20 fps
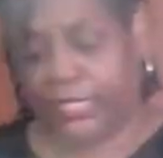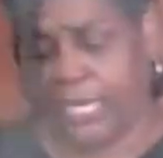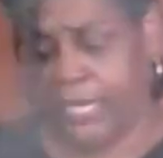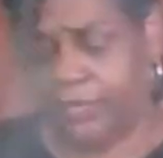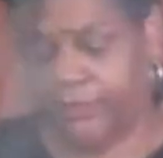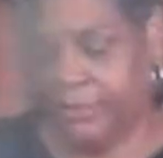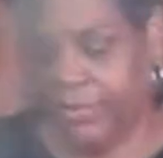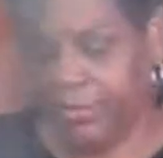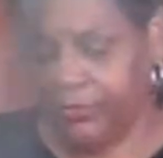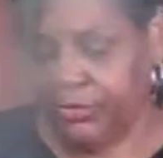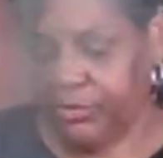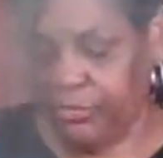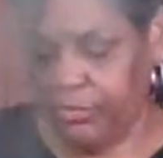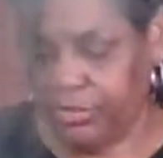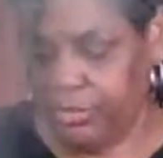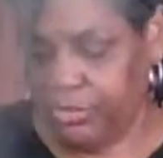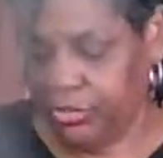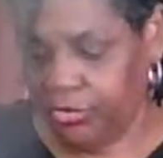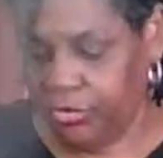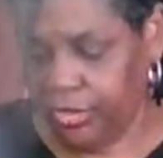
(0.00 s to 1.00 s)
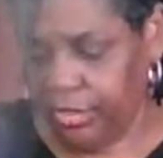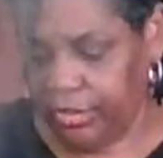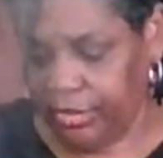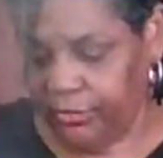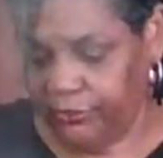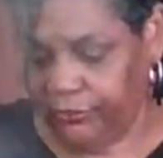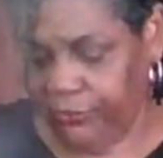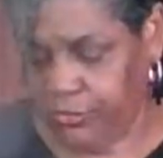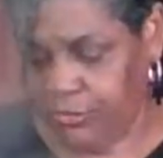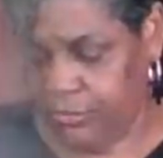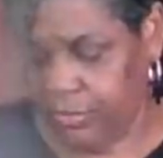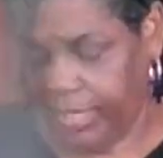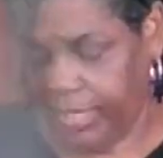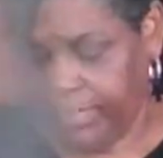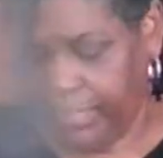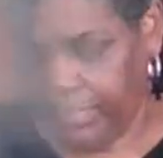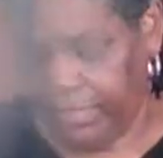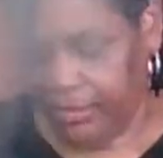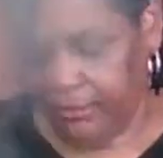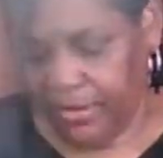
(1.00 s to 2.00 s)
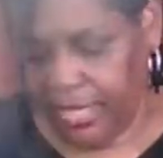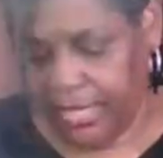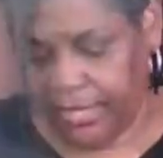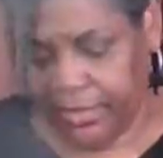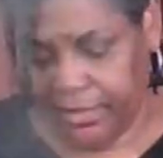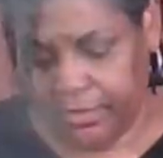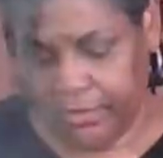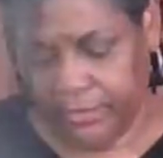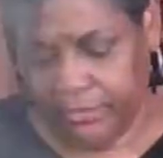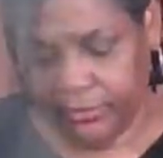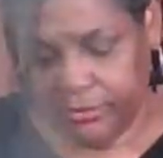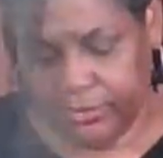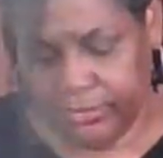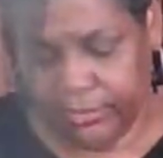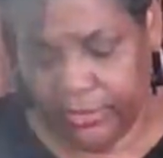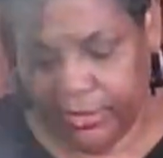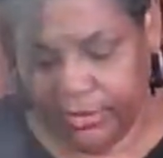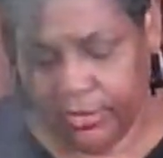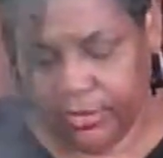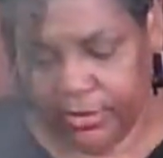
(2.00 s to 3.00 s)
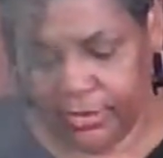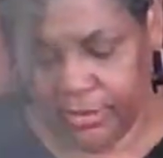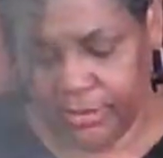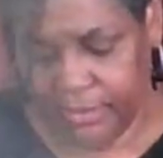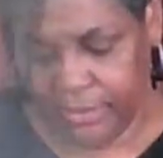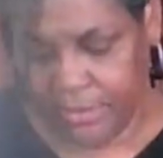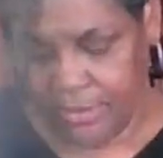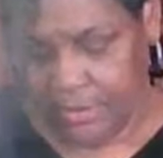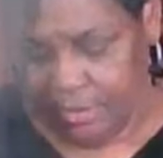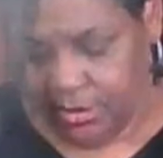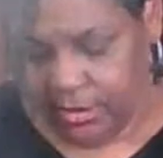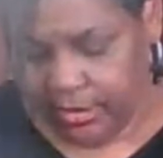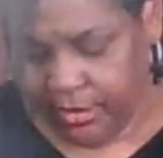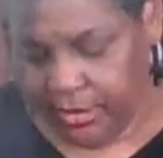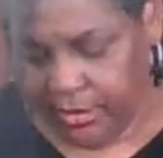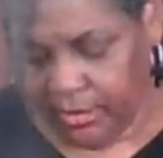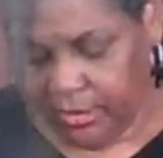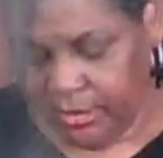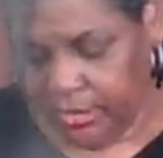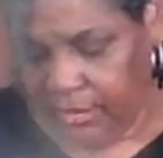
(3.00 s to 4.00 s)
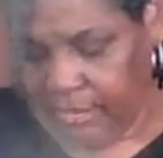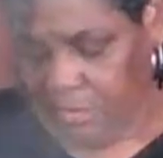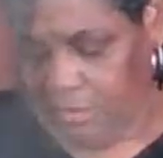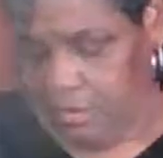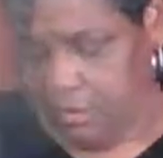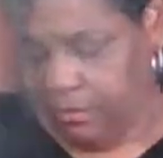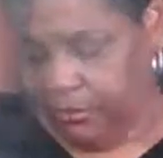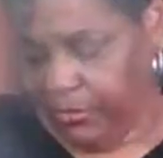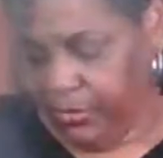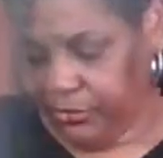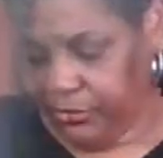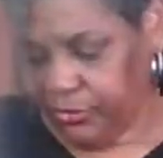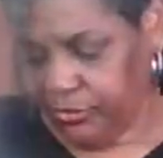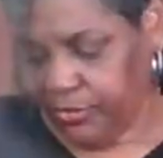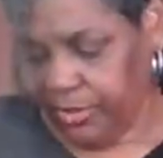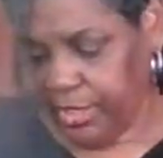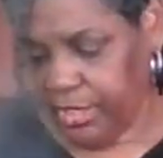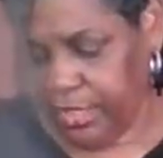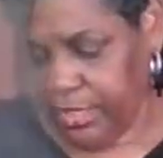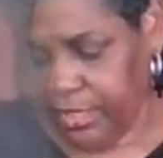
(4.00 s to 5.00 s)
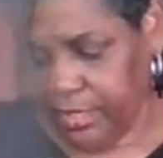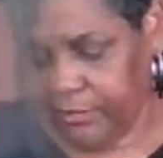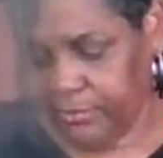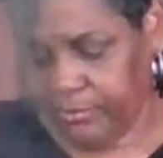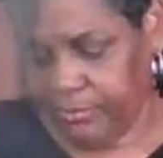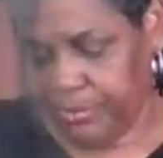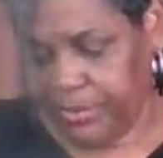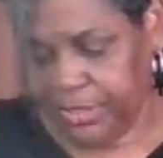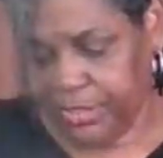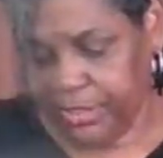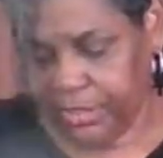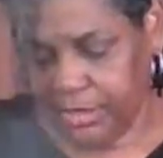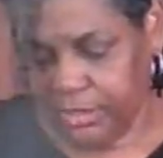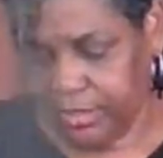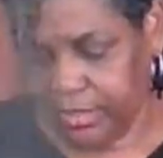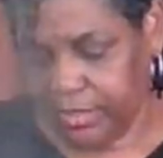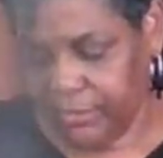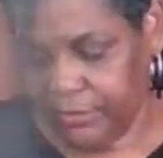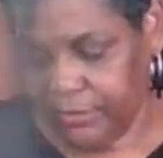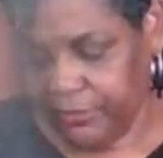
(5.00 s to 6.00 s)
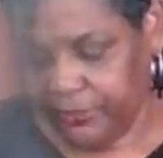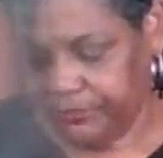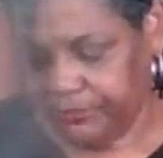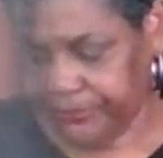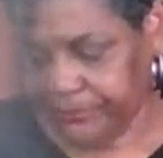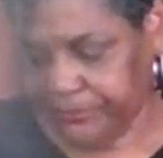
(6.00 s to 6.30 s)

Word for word: down and be able to enjoy your food like anybody else. Almost ready. I got pieces that are